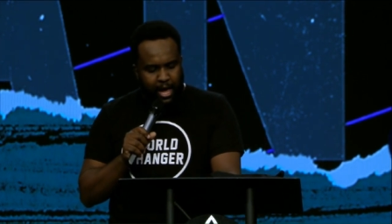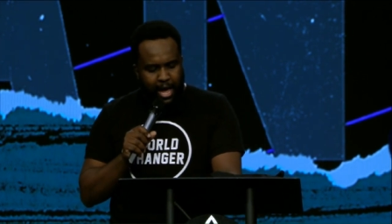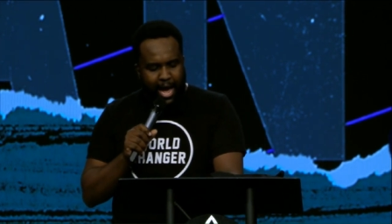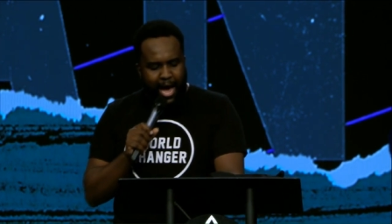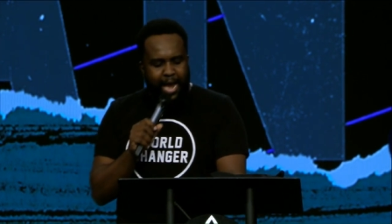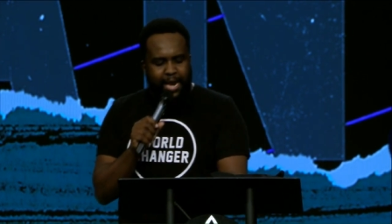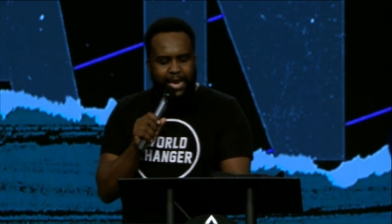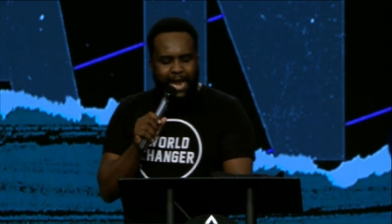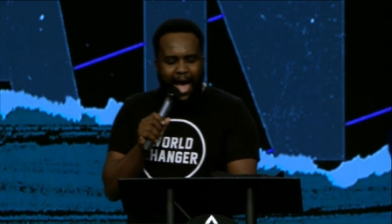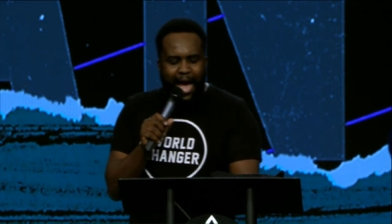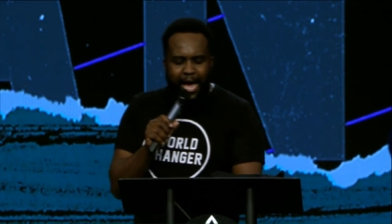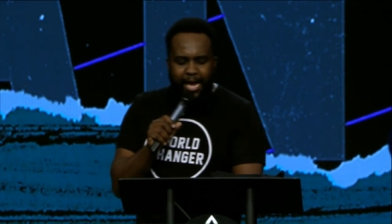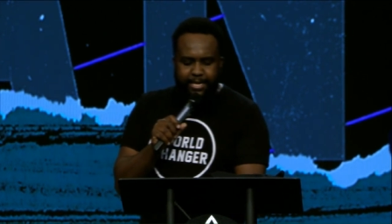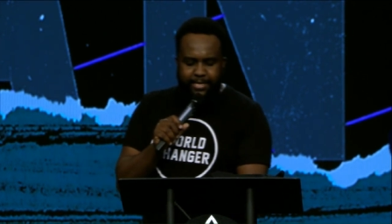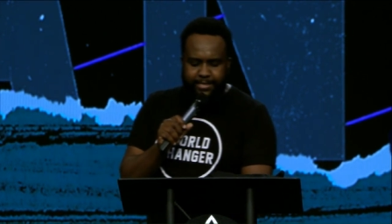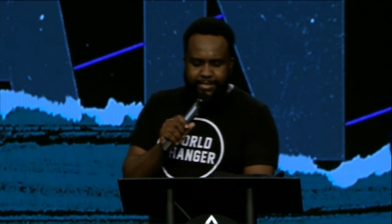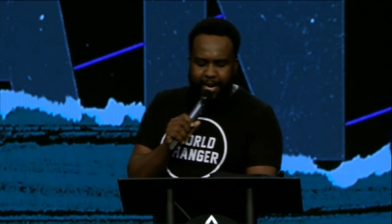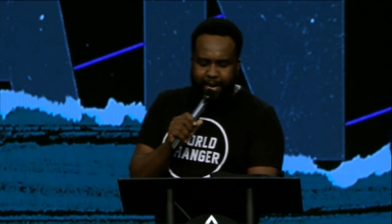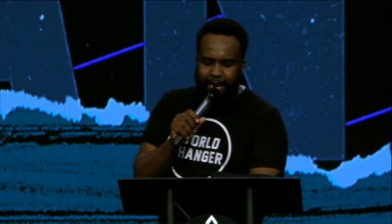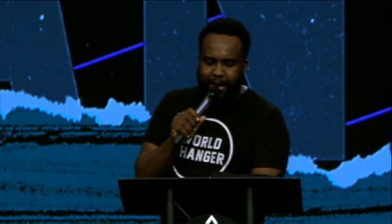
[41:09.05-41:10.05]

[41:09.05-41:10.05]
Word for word: A night and a